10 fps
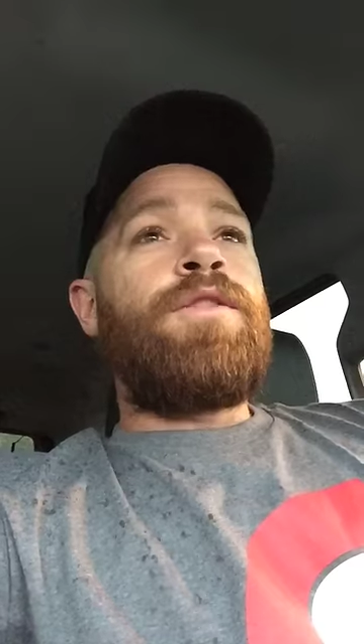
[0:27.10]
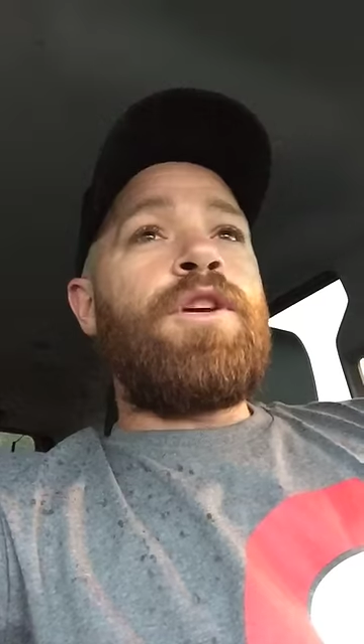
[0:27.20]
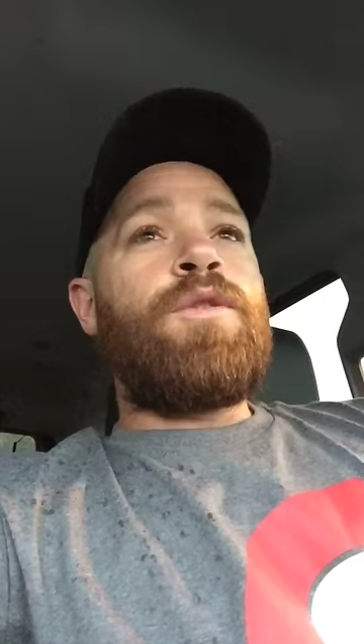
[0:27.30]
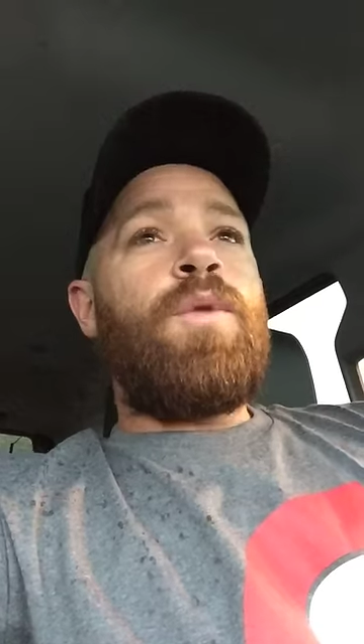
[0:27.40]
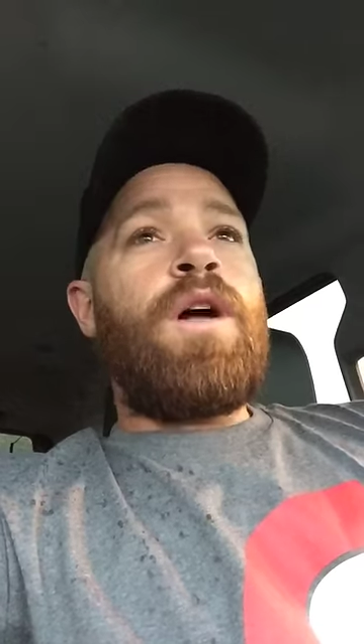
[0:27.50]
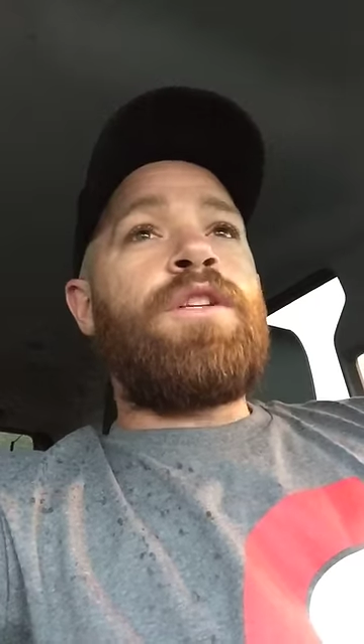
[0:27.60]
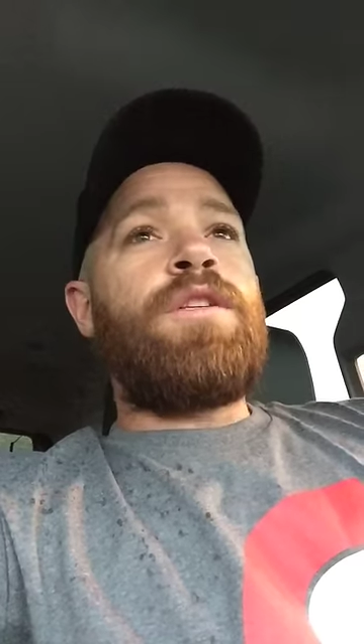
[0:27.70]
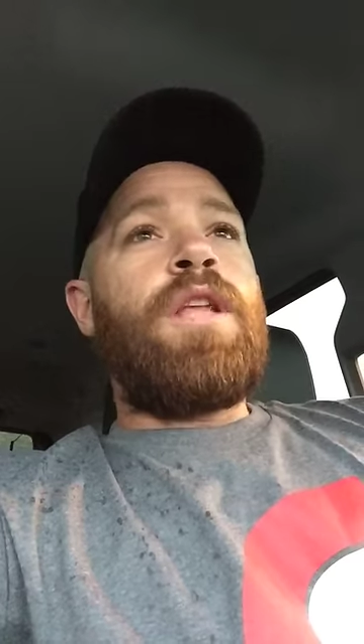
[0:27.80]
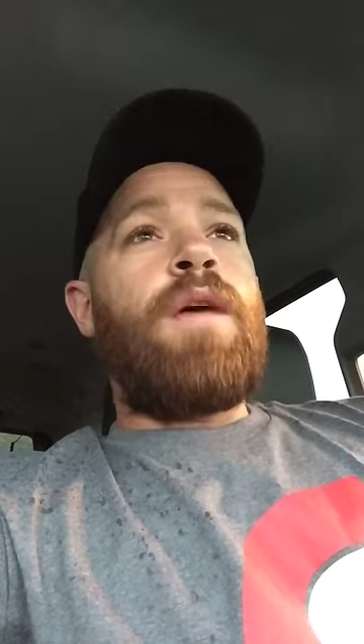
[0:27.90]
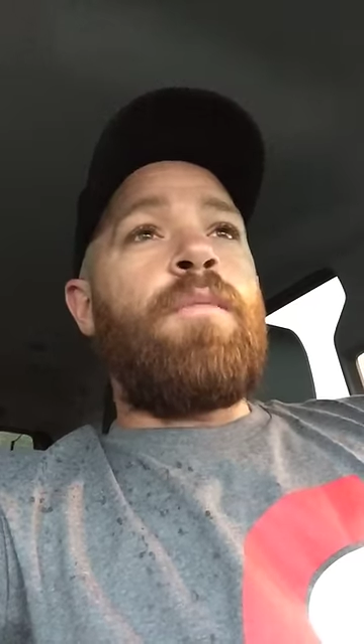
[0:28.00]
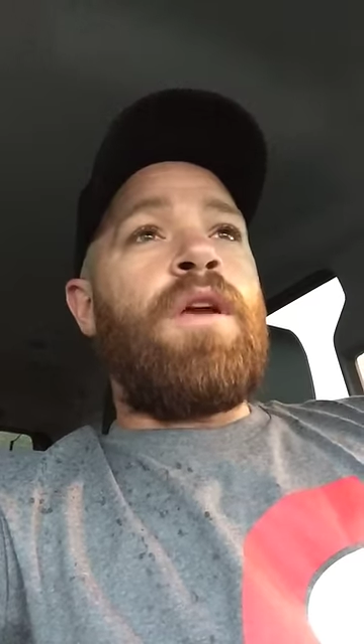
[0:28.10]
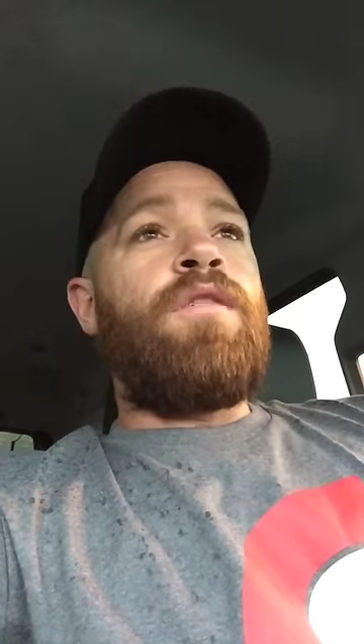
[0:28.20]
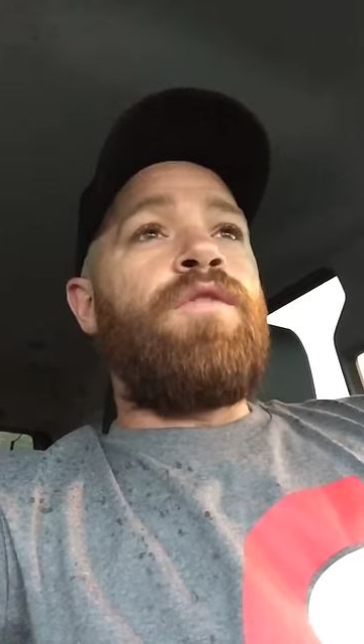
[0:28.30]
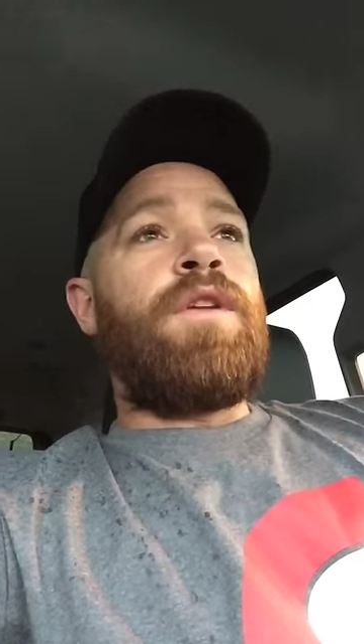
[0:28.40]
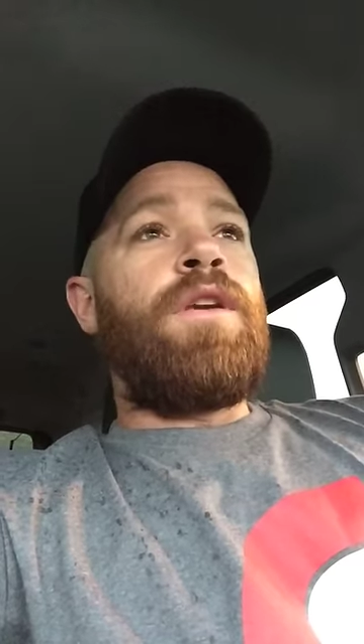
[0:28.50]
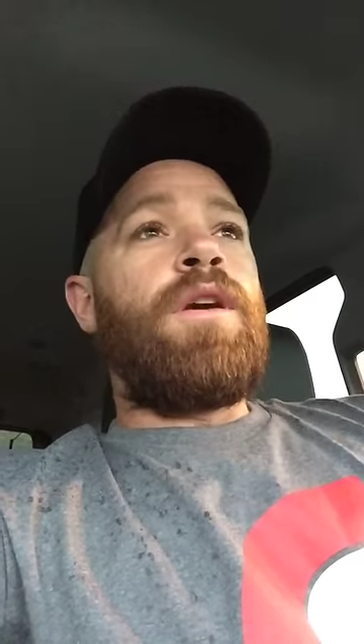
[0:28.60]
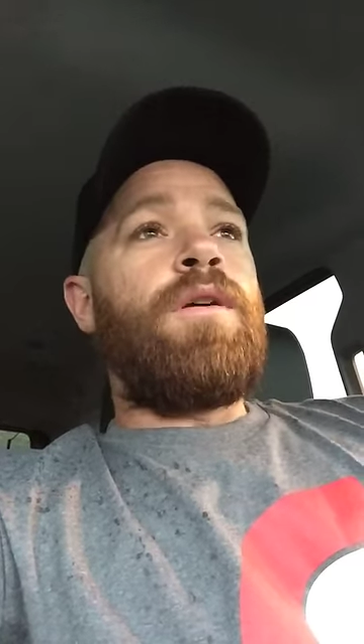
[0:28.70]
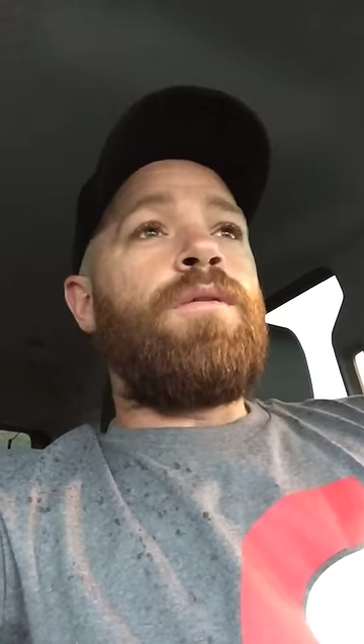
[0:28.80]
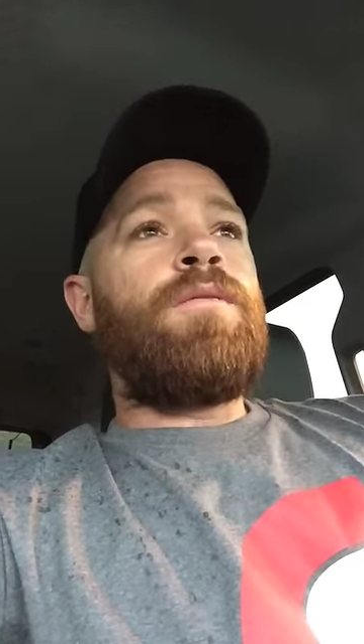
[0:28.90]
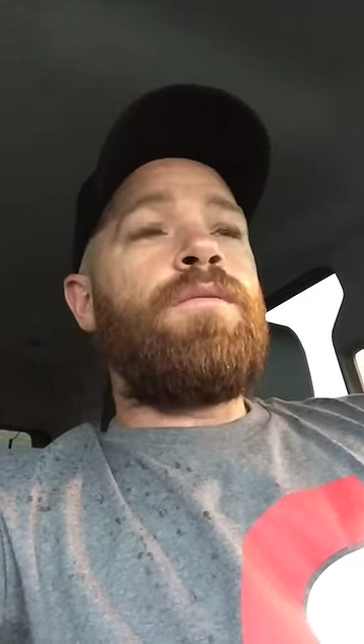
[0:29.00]
Just watching that main
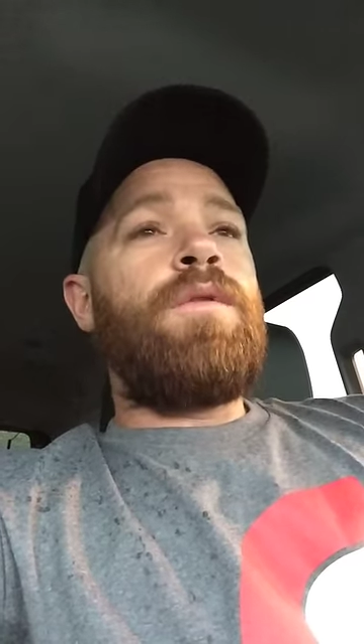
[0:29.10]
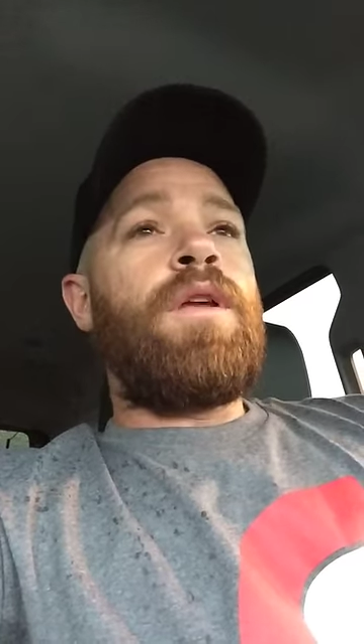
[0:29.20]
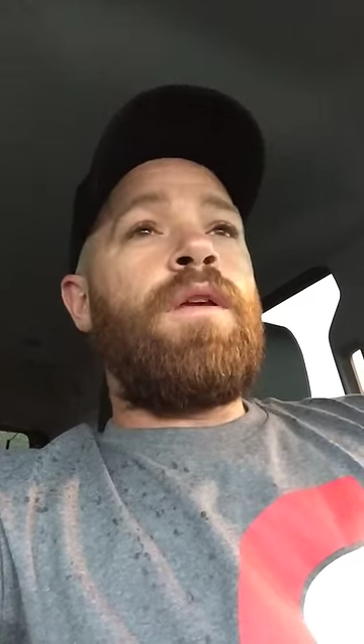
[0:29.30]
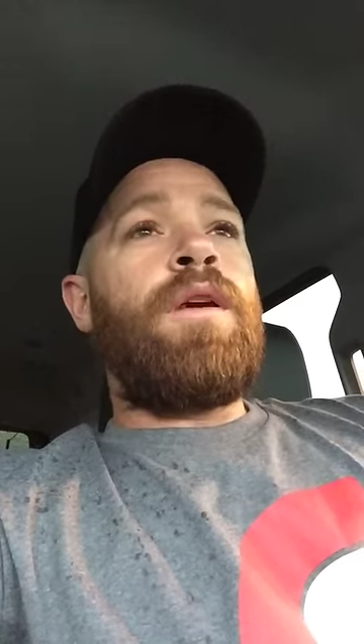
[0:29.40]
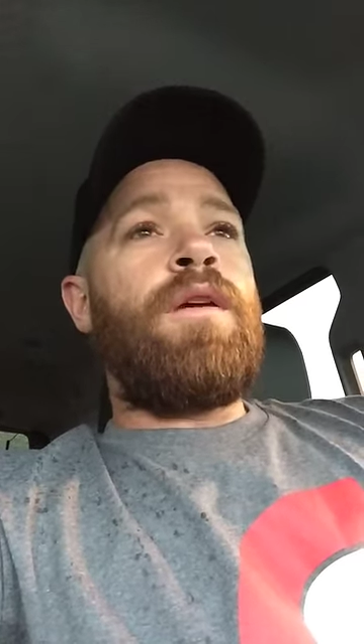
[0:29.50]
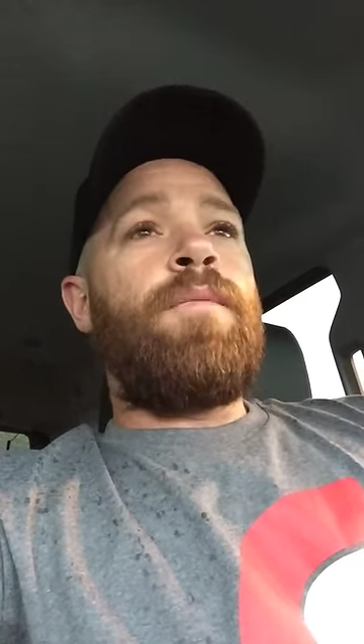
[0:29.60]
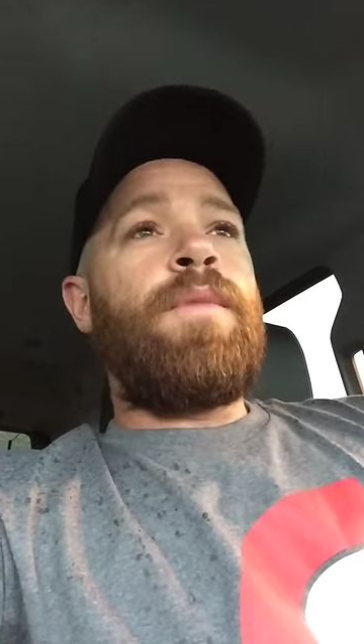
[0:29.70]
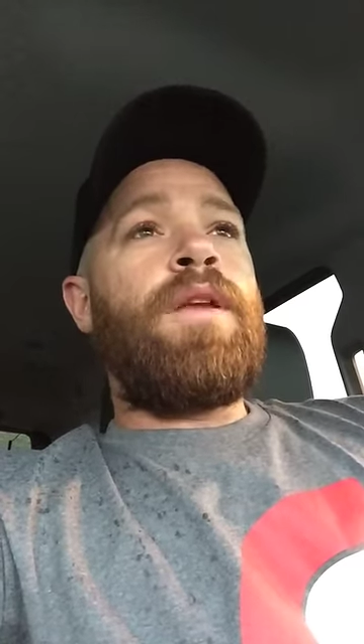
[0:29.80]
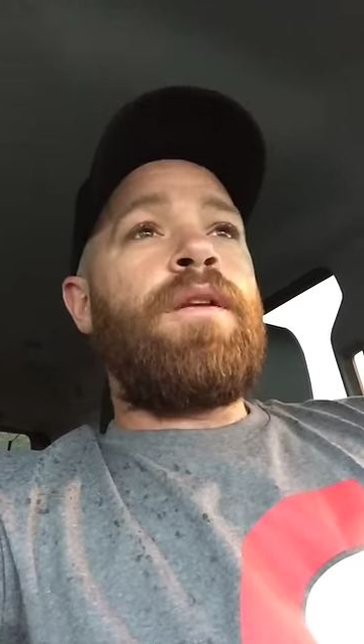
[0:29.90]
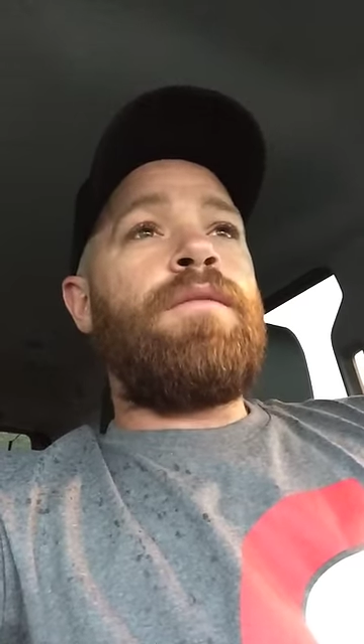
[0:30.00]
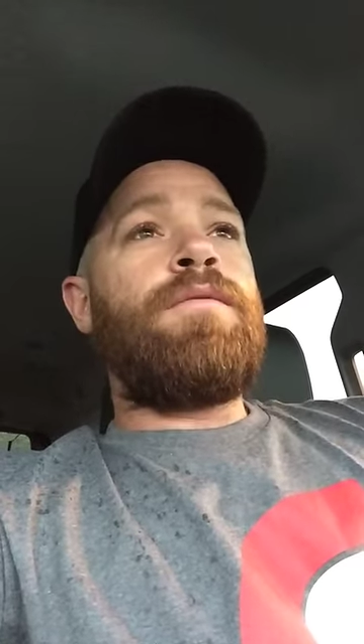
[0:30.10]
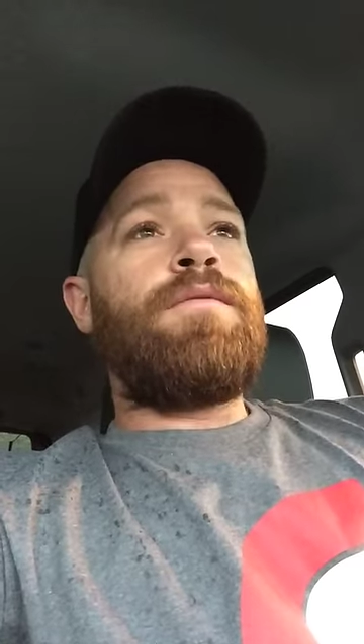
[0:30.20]
video, it made it.